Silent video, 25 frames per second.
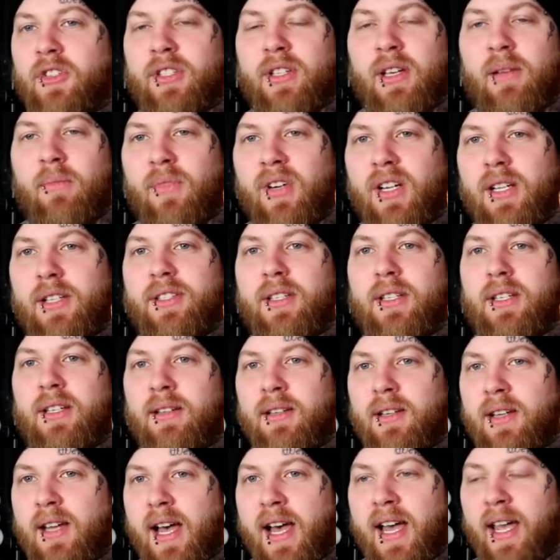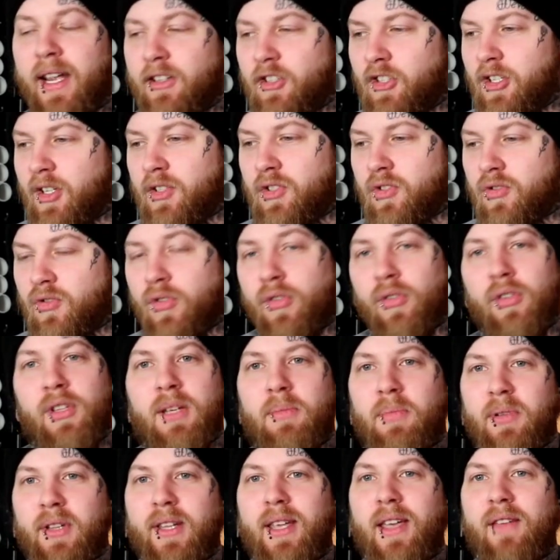for some reason I just
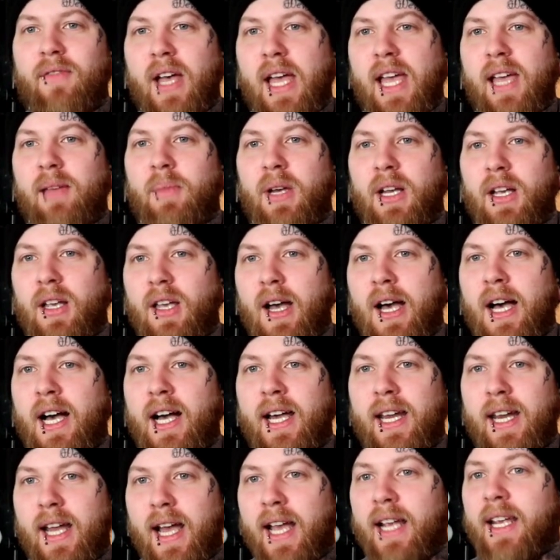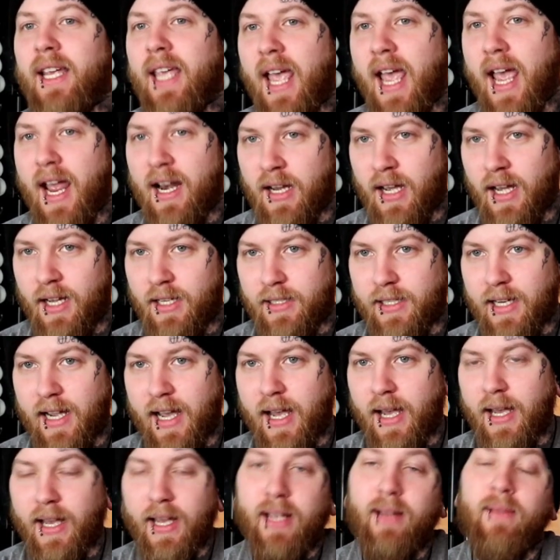truly believe I am a god, I cannot
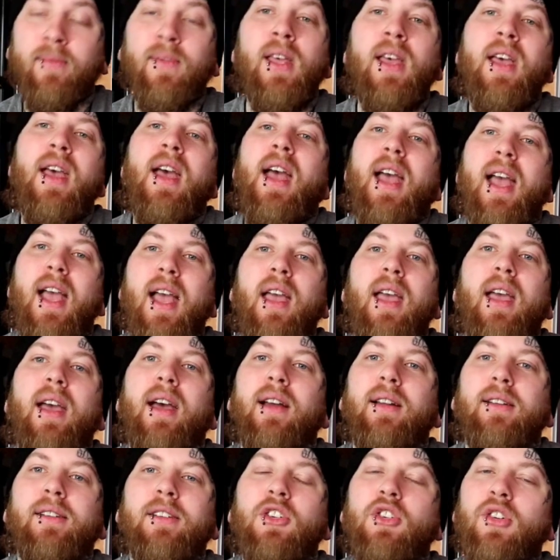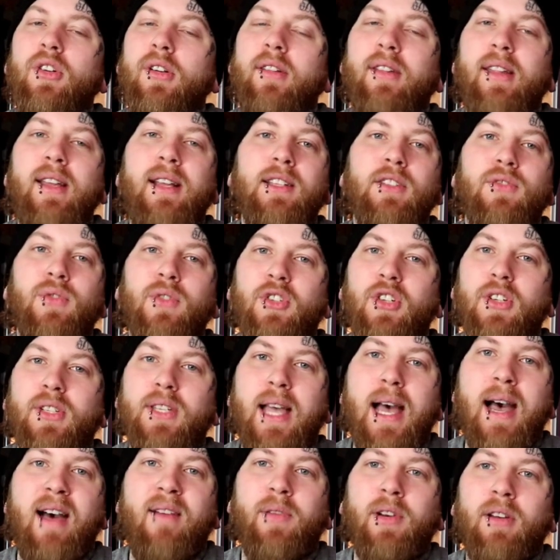die, and good things will
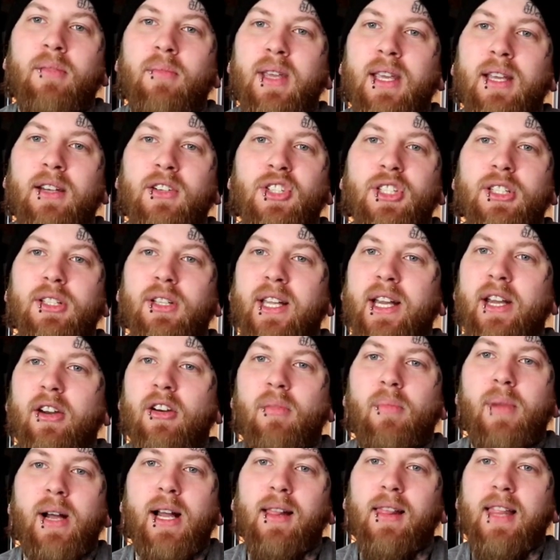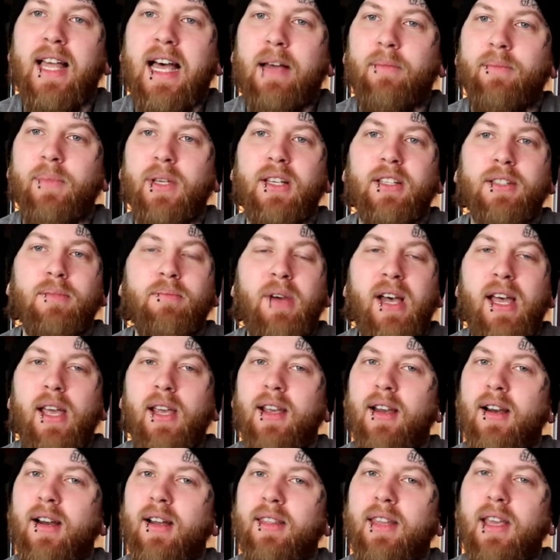just happen to me and just land on my lap, because
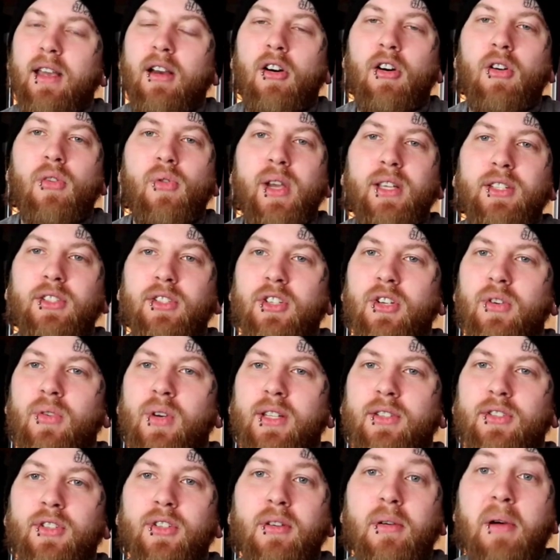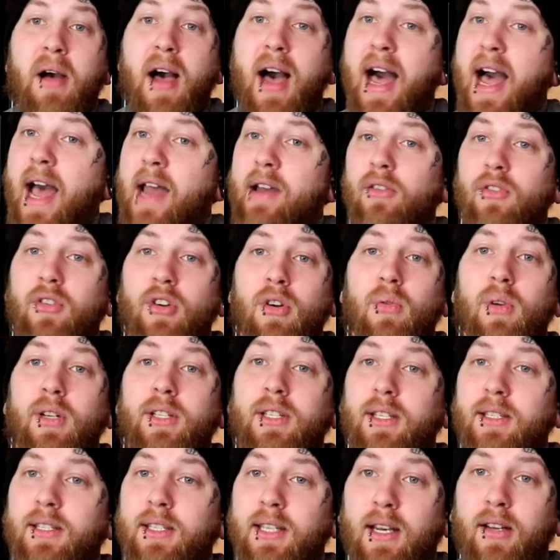by God, they always do it. So I don't know
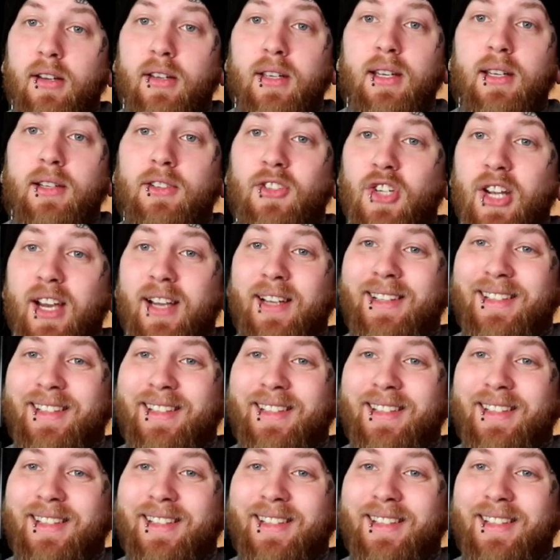what to tell you.